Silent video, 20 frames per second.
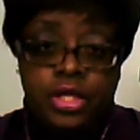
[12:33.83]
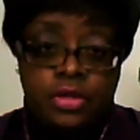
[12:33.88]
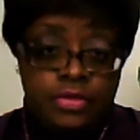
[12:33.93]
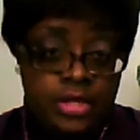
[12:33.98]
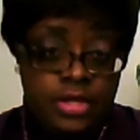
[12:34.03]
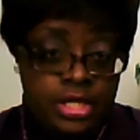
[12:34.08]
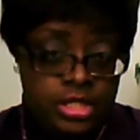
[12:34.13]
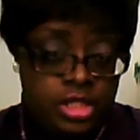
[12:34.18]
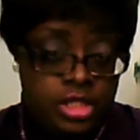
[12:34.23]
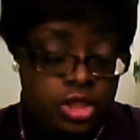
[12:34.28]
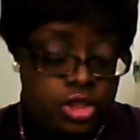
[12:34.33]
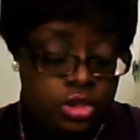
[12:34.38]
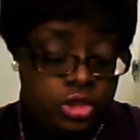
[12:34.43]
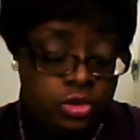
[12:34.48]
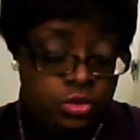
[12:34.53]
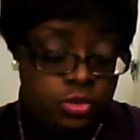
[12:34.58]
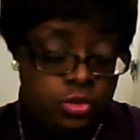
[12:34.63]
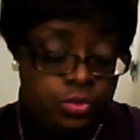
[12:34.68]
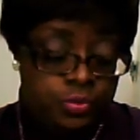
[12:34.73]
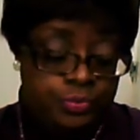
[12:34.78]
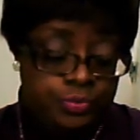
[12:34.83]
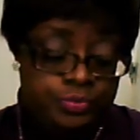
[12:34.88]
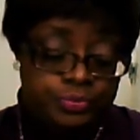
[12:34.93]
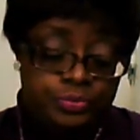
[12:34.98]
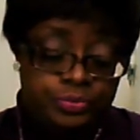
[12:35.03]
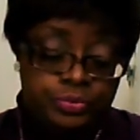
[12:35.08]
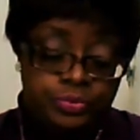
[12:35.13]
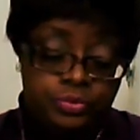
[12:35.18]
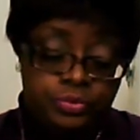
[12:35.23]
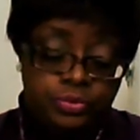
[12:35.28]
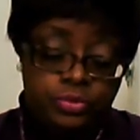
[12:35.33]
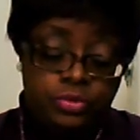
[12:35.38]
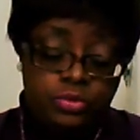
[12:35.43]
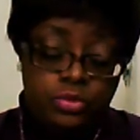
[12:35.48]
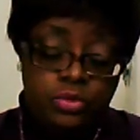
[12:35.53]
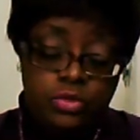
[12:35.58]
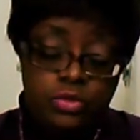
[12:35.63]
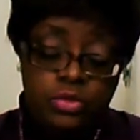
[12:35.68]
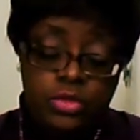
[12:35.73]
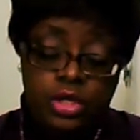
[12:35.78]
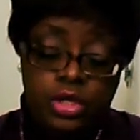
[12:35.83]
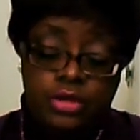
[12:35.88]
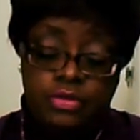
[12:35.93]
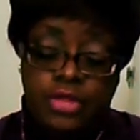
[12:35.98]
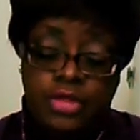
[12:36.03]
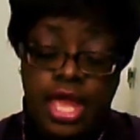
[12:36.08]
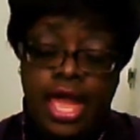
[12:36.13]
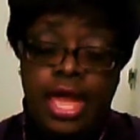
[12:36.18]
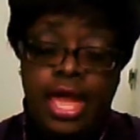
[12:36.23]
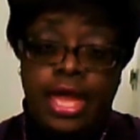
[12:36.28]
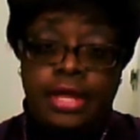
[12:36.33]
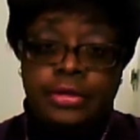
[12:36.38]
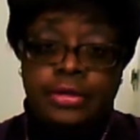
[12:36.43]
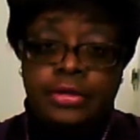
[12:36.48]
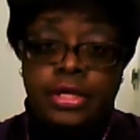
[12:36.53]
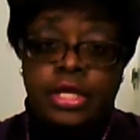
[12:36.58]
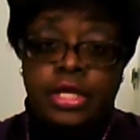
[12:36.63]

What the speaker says: this too, that